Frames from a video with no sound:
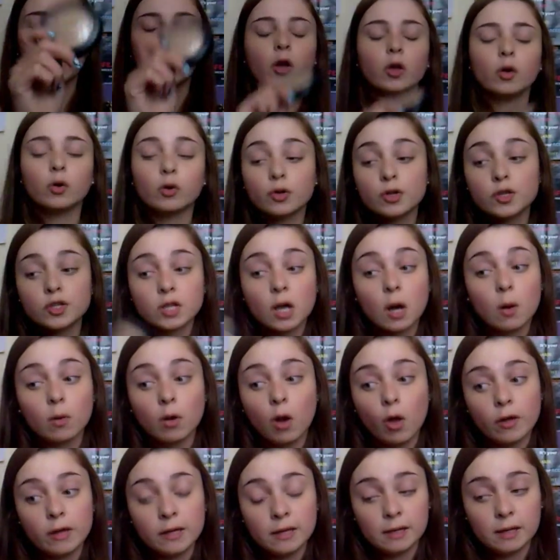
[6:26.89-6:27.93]
I also
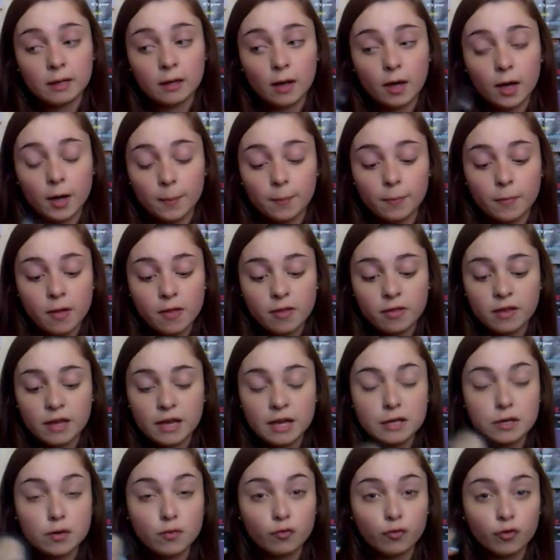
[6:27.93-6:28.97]
like
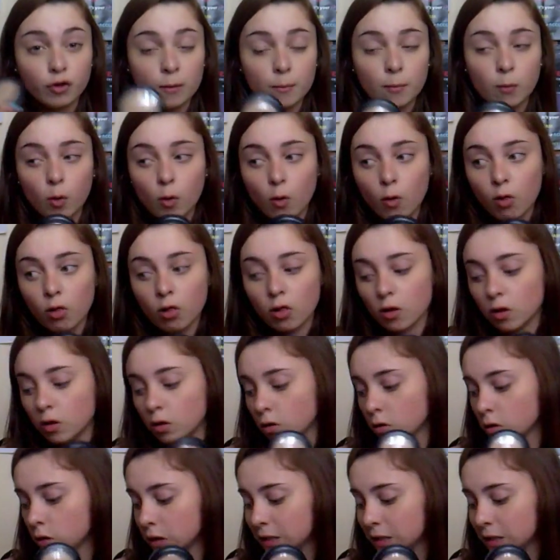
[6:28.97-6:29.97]
the Rimmel